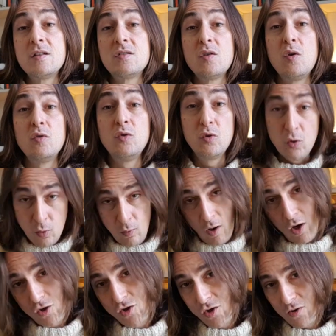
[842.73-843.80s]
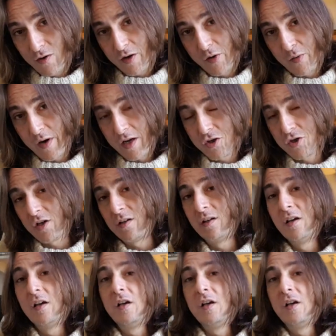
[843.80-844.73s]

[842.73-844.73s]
So do watch your aggression.